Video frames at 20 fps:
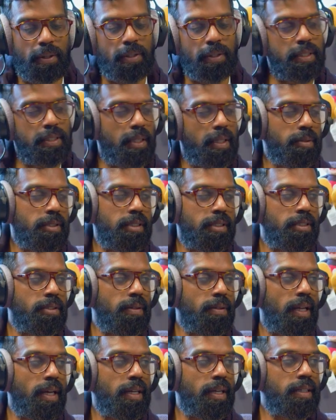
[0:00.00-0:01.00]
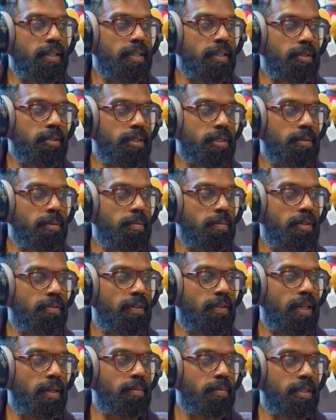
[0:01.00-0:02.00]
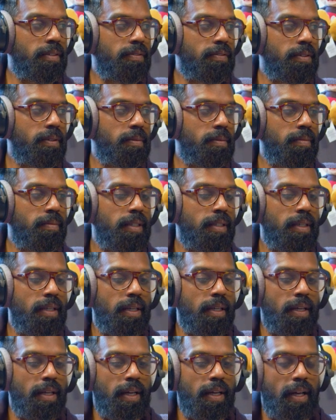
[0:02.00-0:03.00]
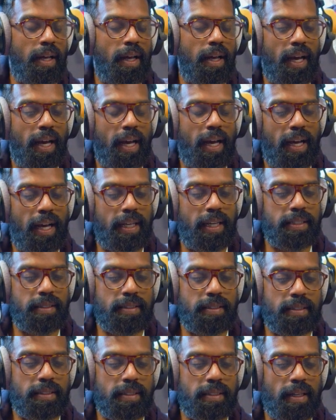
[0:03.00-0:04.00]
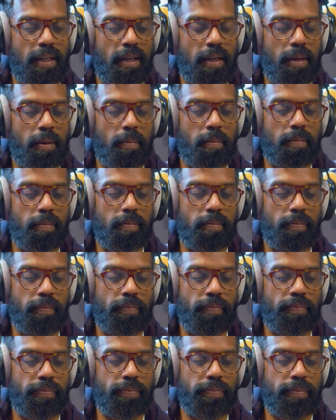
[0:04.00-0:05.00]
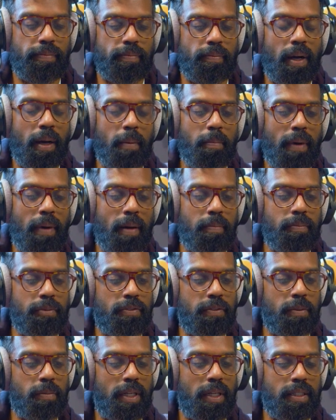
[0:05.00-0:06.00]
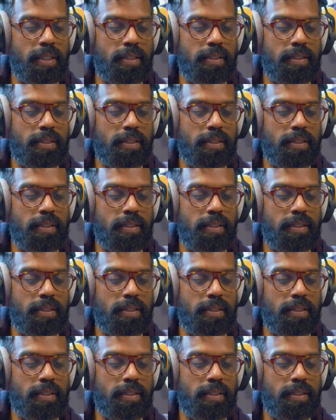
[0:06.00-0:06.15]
holiday was to Sri Lanka, which is where my family are from. And my mum's from, like, a